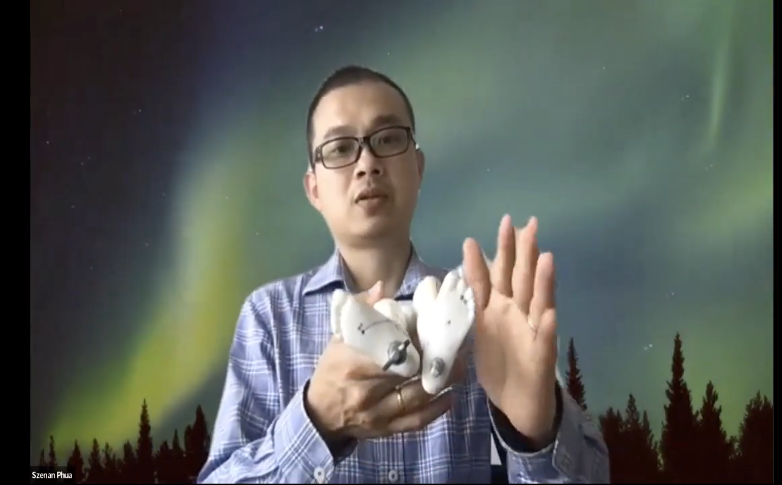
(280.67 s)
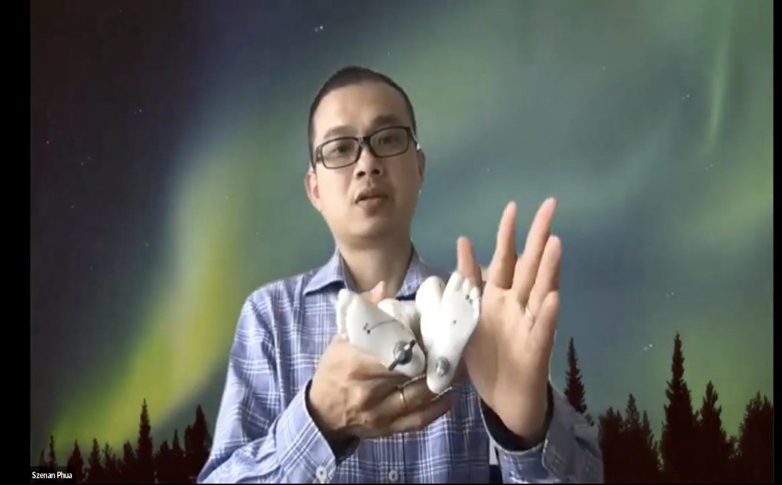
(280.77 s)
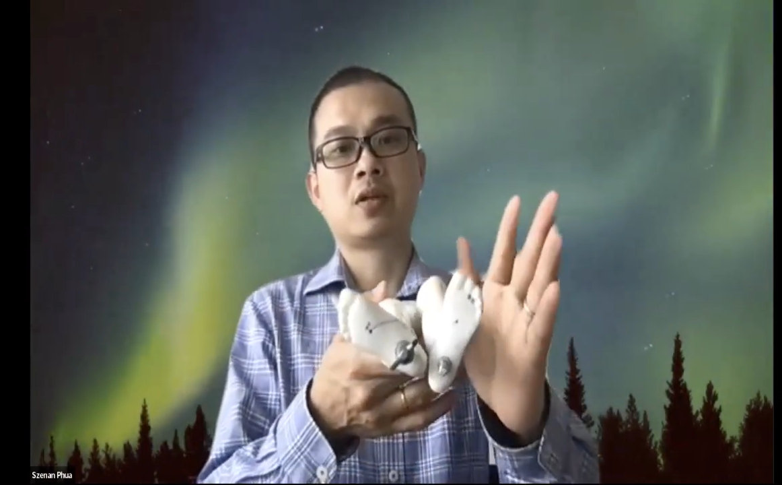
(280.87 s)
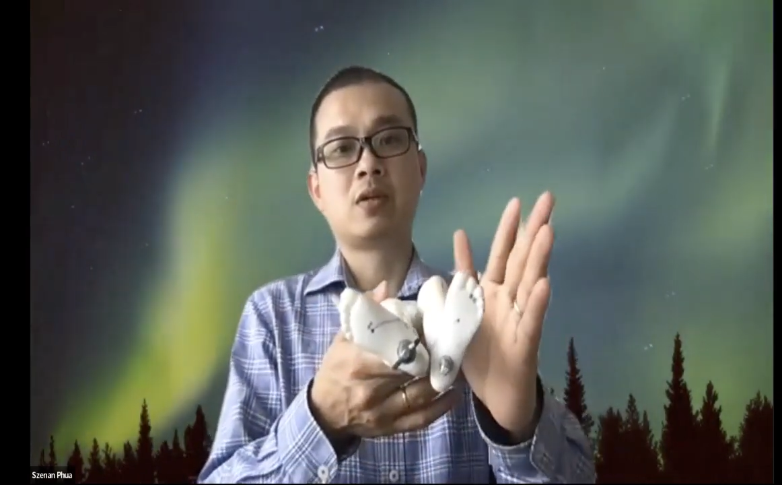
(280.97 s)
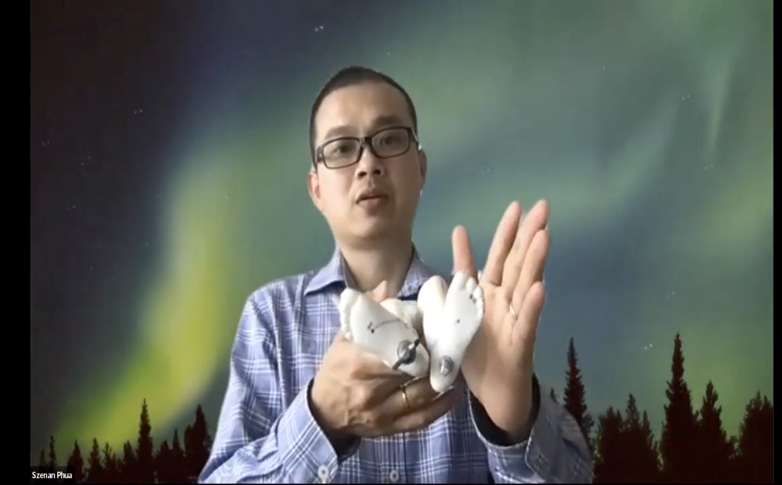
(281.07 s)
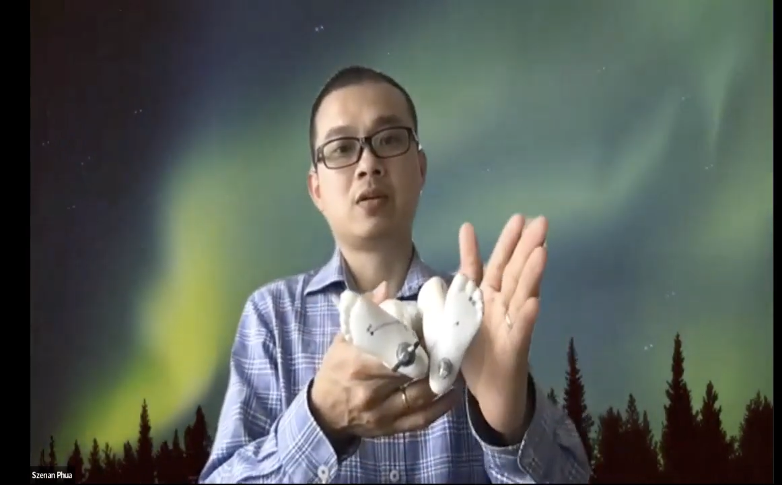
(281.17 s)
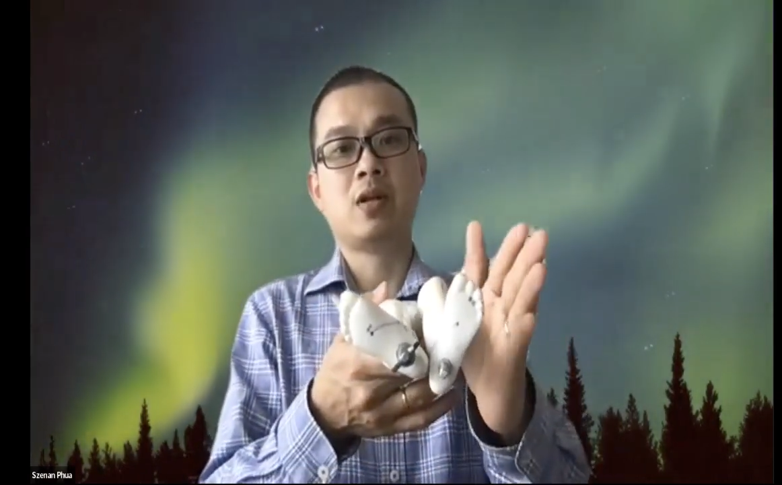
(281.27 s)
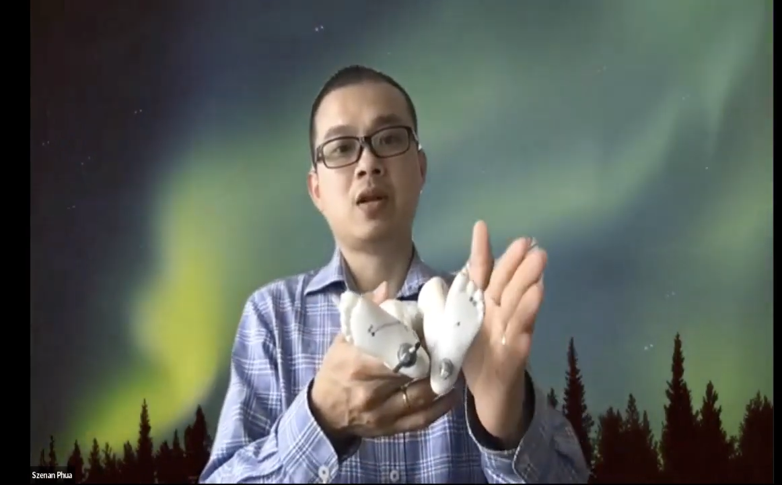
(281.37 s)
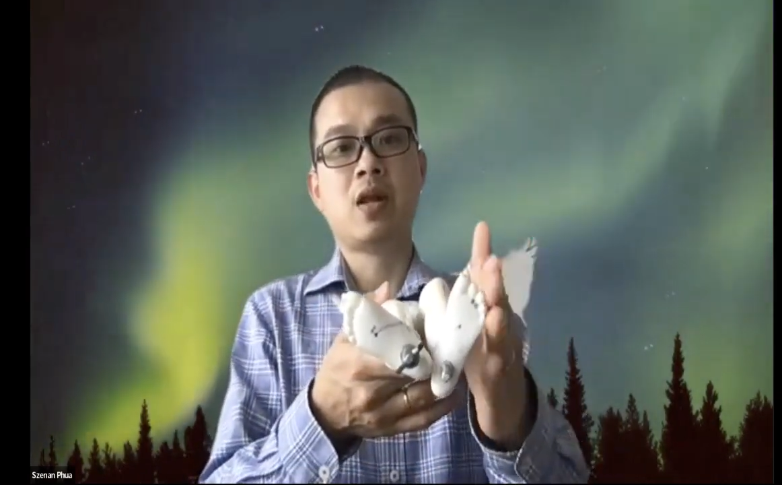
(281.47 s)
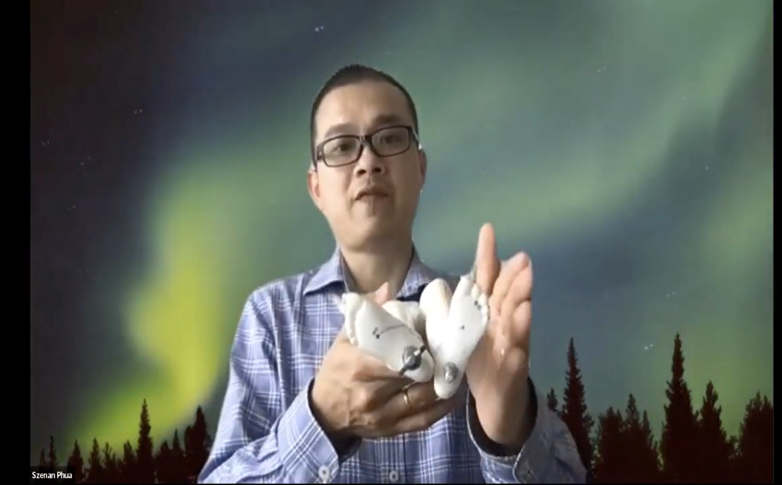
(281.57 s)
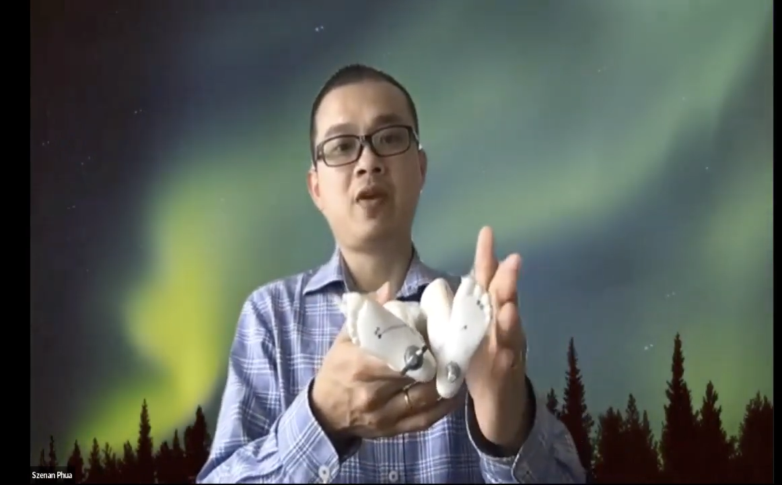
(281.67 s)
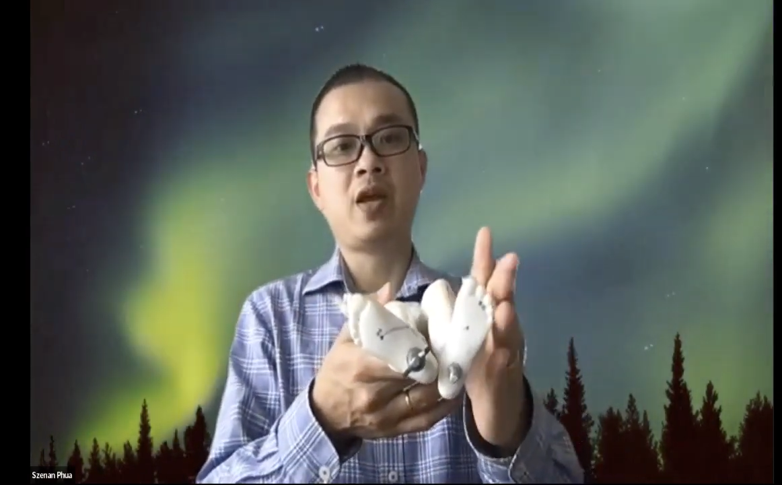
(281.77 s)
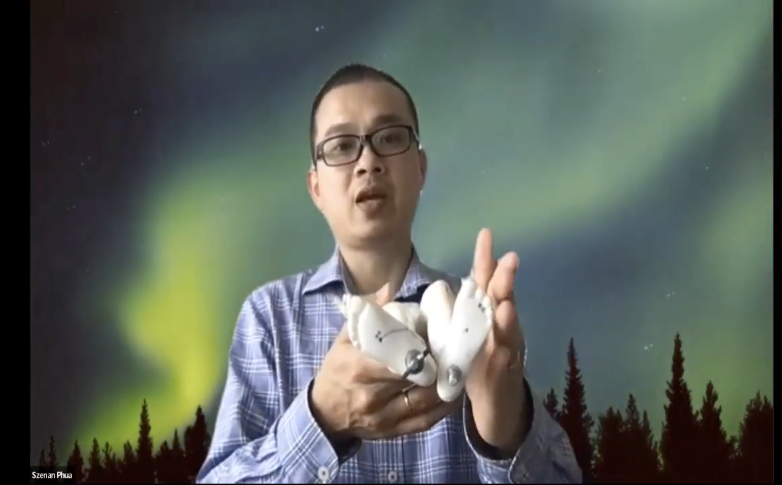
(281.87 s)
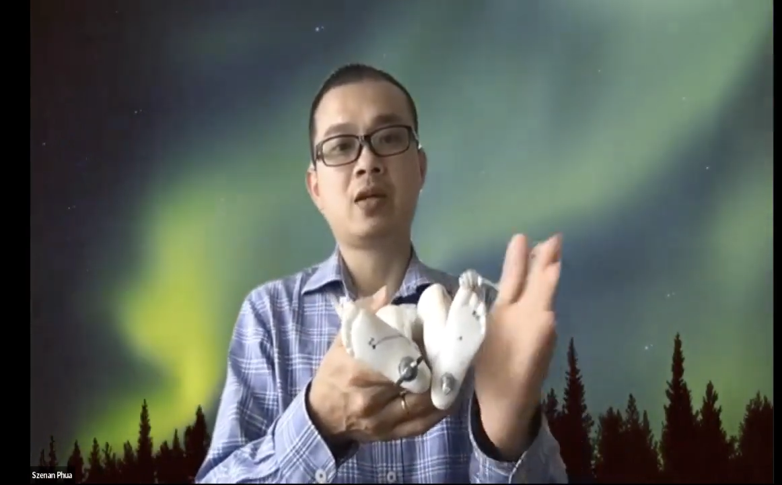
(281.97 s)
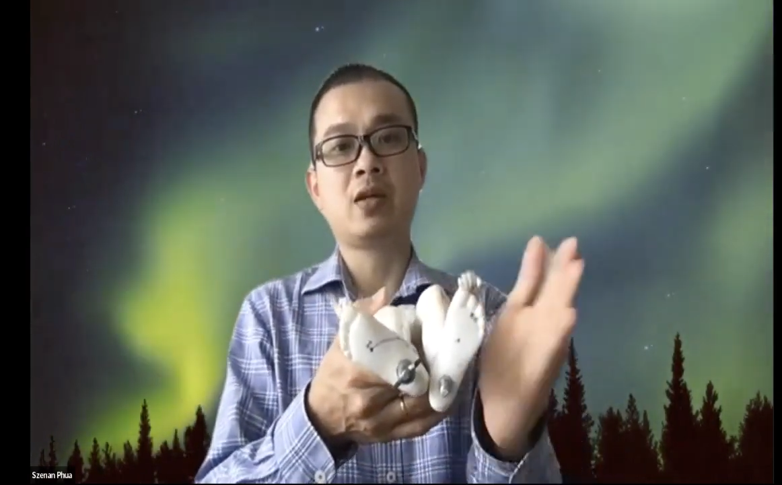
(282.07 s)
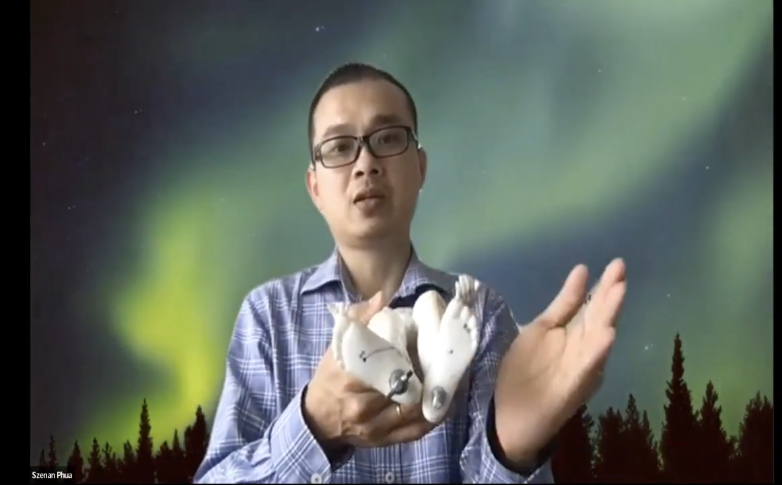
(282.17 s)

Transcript: is the left leg